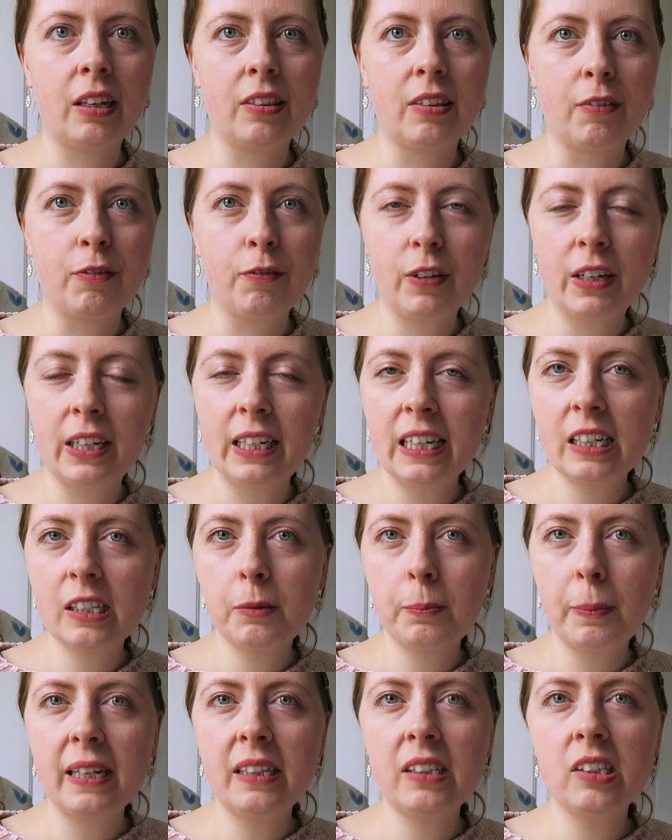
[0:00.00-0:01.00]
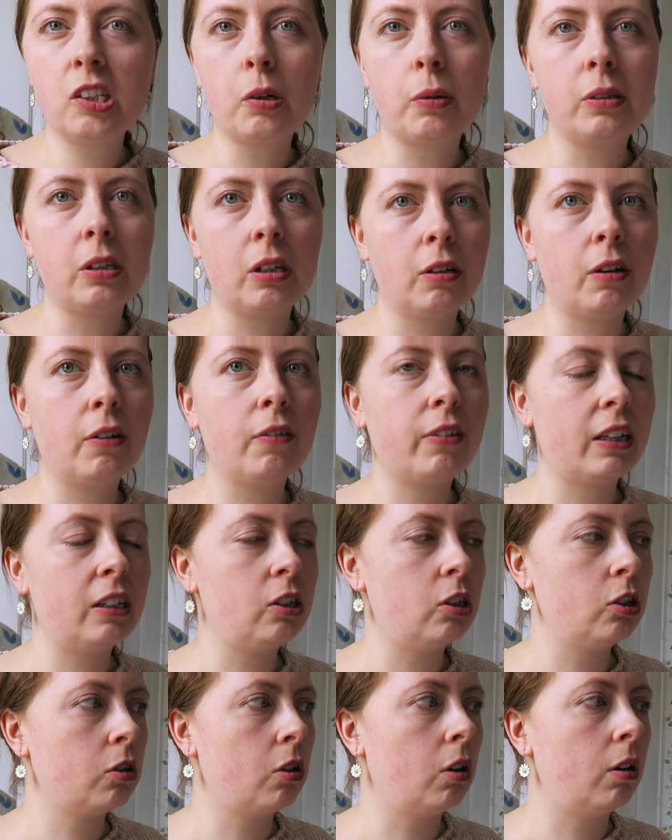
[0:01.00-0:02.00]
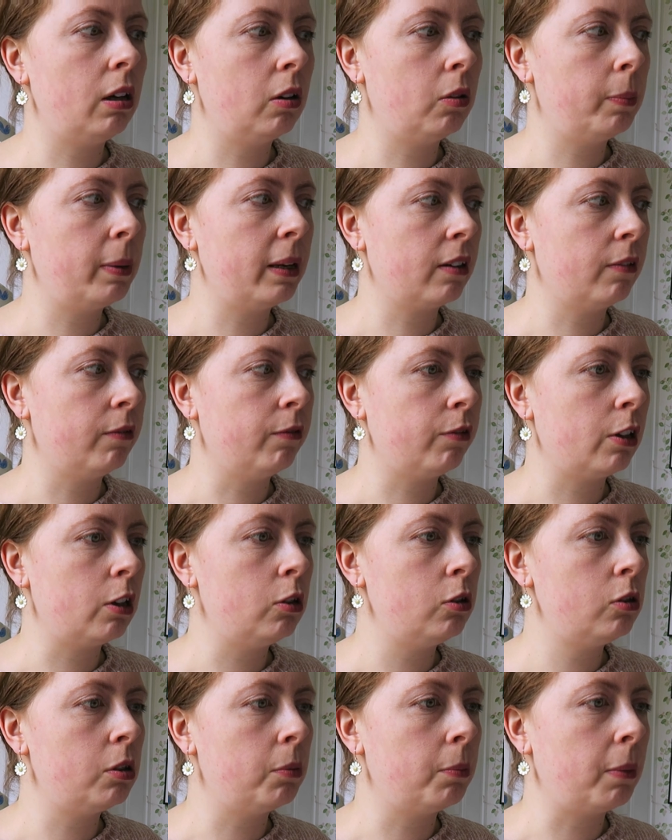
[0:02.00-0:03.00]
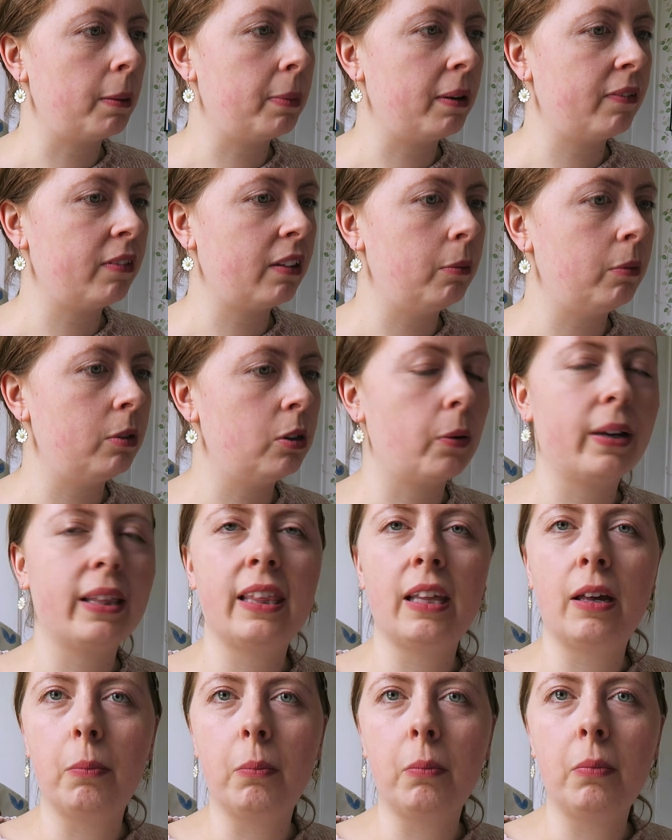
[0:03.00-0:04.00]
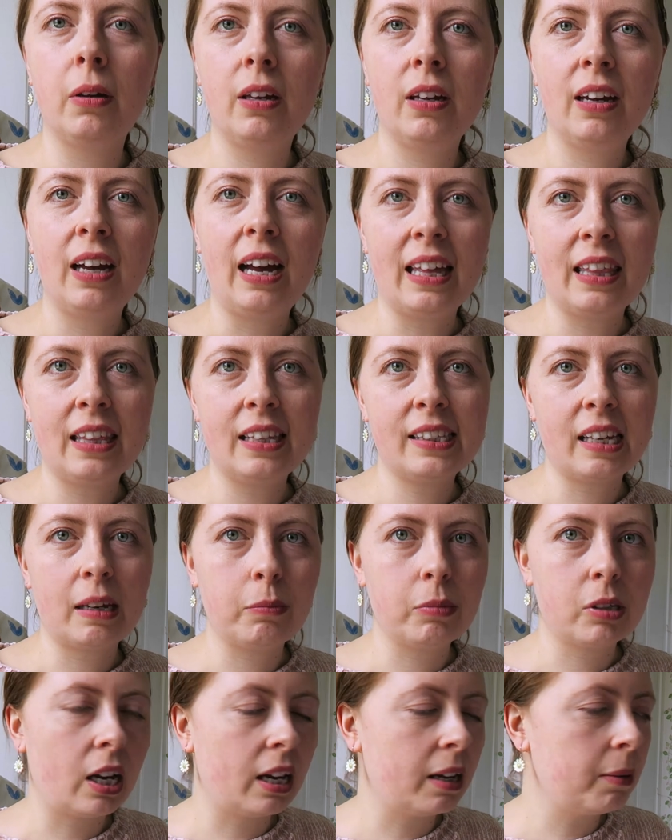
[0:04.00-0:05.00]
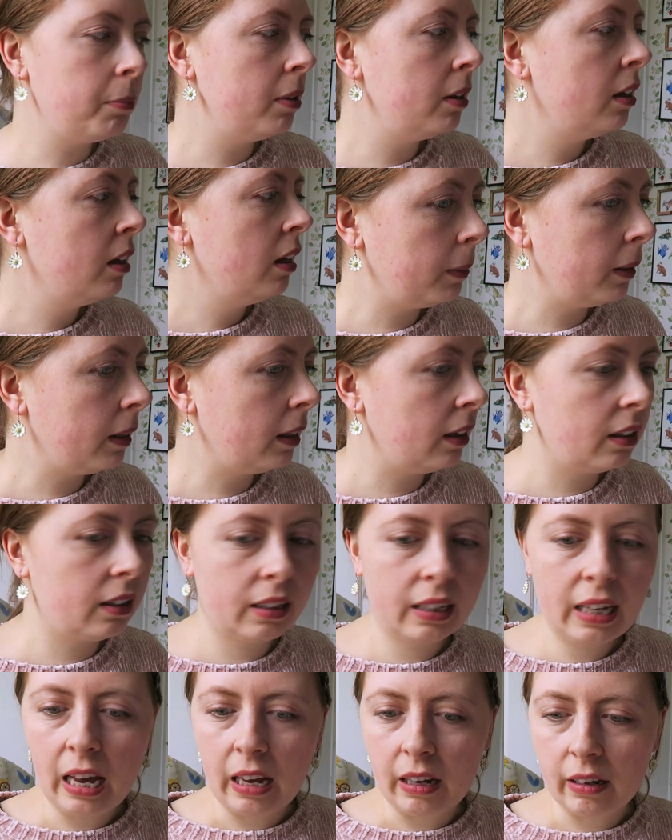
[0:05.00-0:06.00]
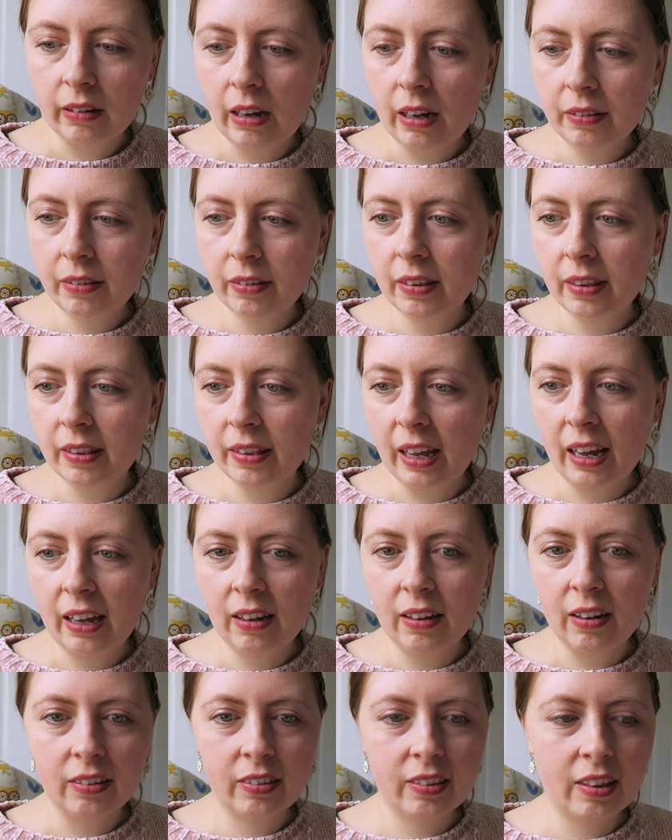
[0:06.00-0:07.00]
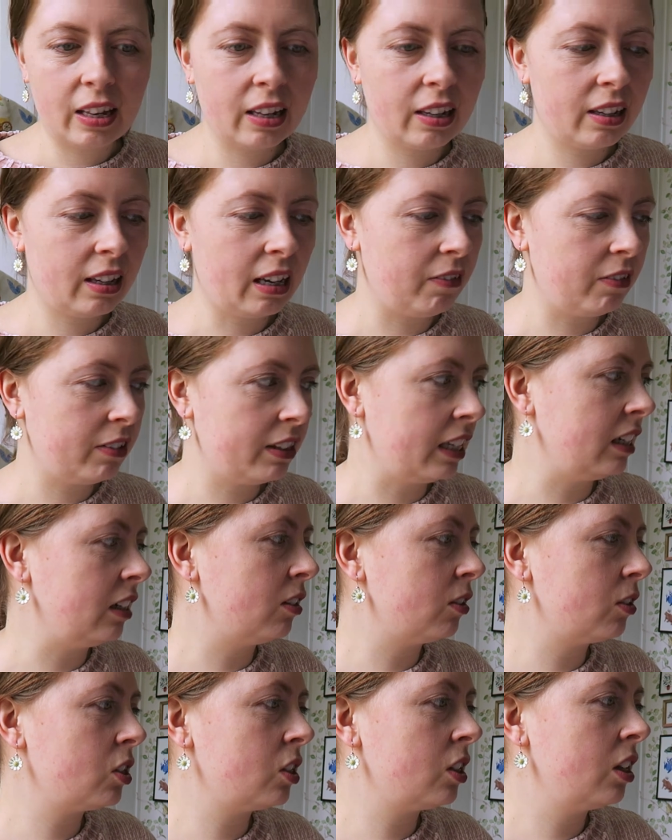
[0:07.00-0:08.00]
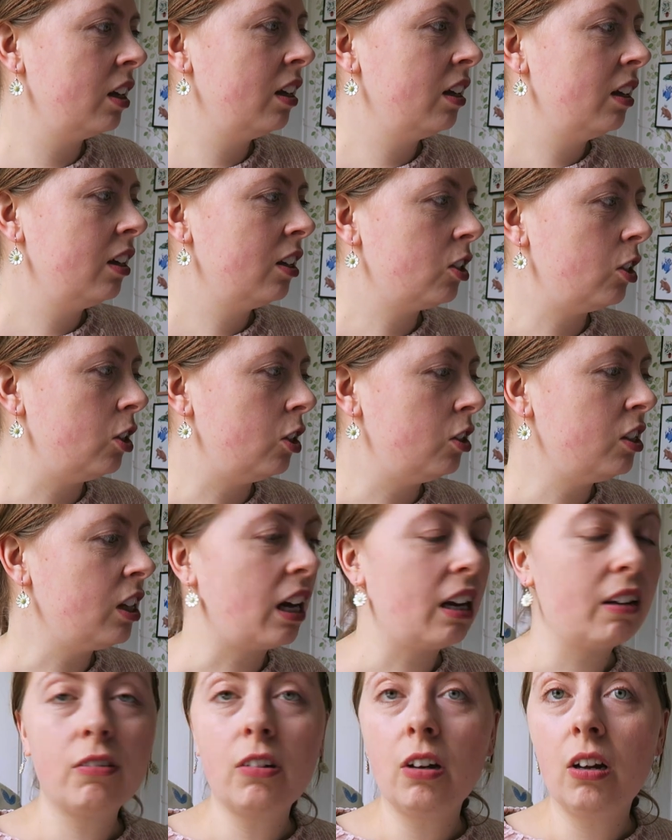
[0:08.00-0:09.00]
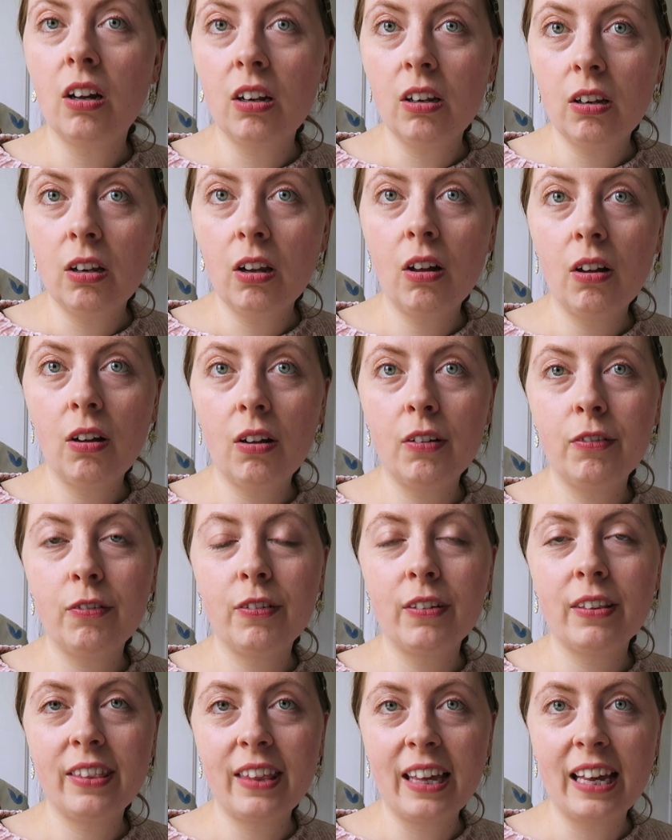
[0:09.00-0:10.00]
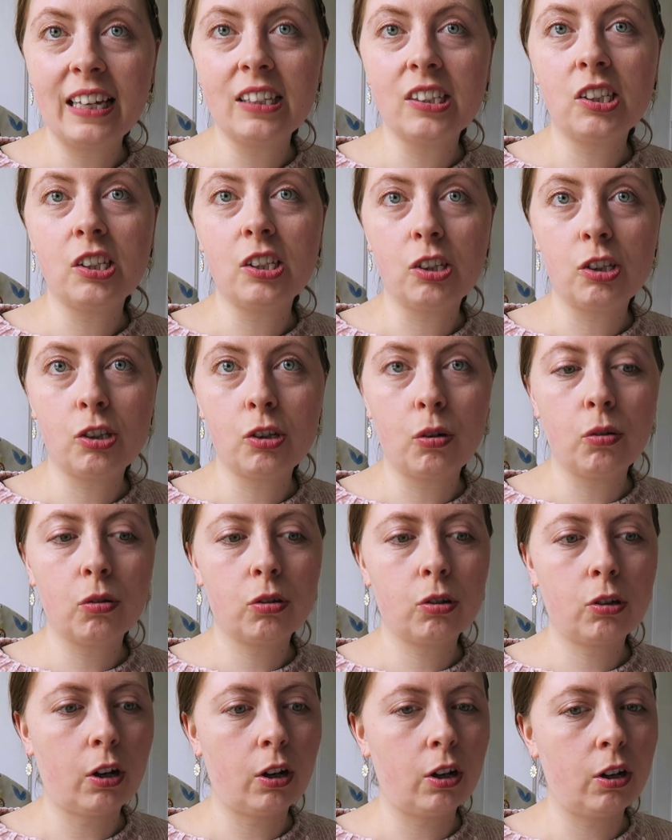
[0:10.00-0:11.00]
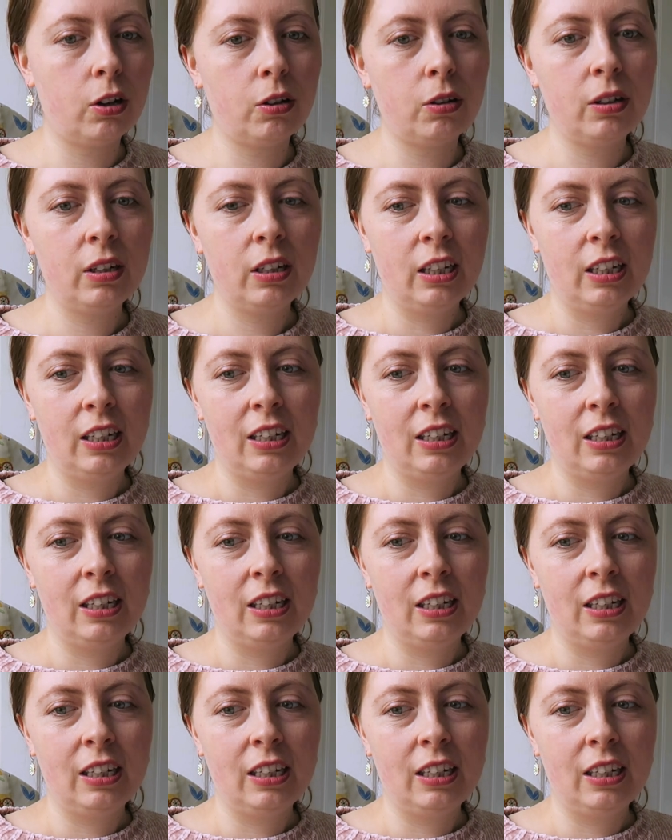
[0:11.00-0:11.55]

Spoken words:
the phoenix pin, so I don't know if they just got a little bit confused or maybe if they were doing them at the same time. But yeah, other than that, I think everything looks good. I've got a lot of things to sort into